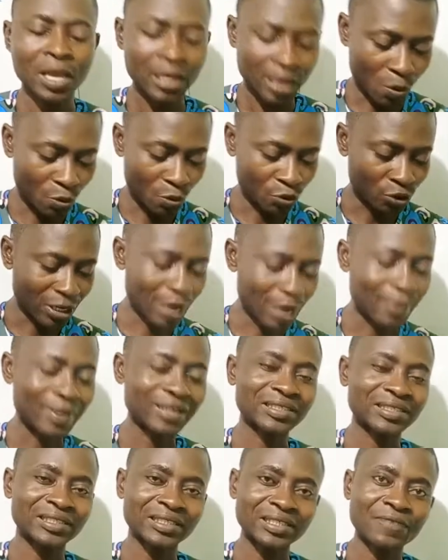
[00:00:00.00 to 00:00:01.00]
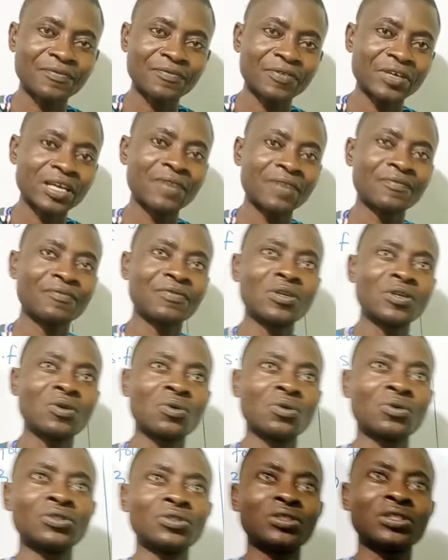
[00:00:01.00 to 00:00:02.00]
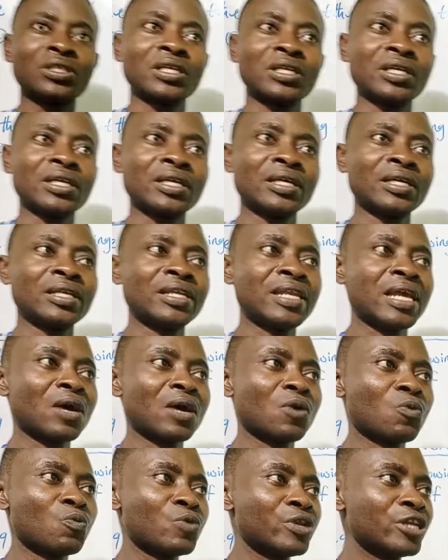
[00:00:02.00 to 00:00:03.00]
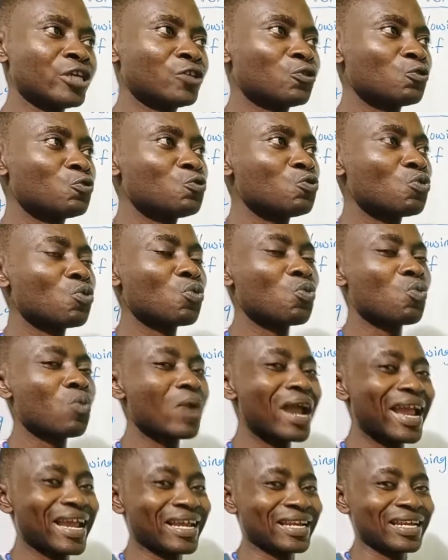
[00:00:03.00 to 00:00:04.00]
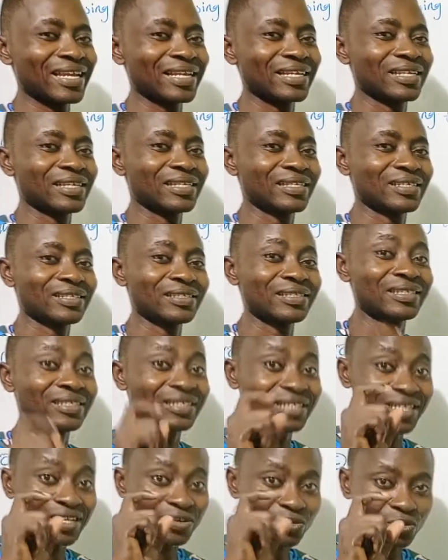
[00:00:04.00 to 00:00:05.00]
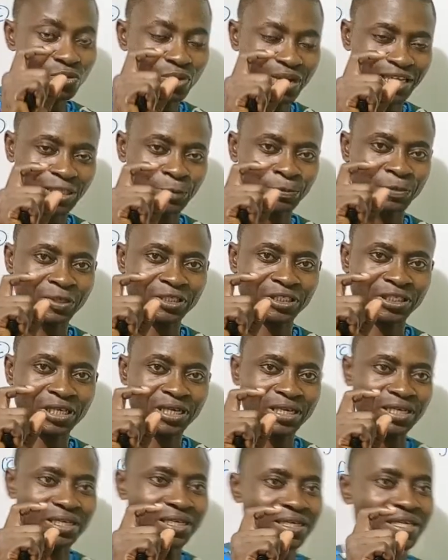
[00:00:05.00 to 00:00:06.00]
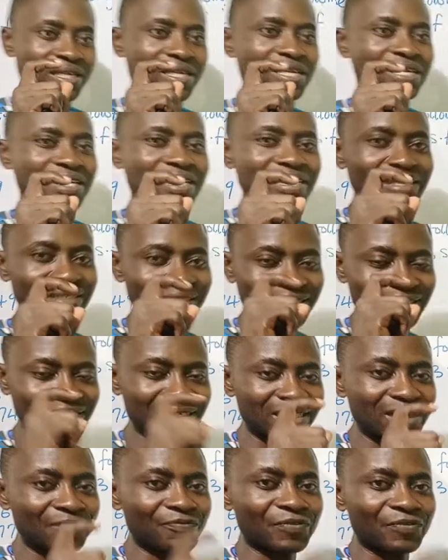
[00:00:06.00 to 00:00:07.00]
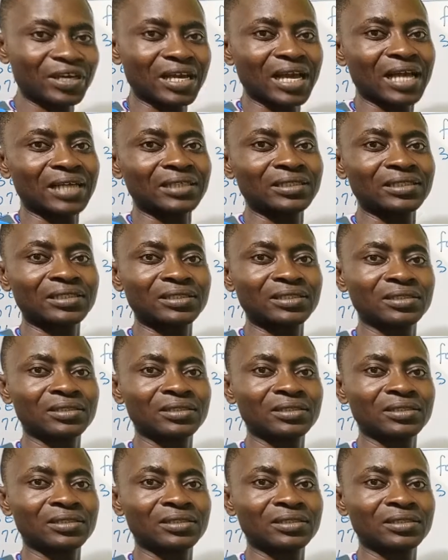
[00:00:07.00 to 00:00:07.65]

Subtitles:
Now we'll talk about significant figures. Now we need to know when zero especially is significant.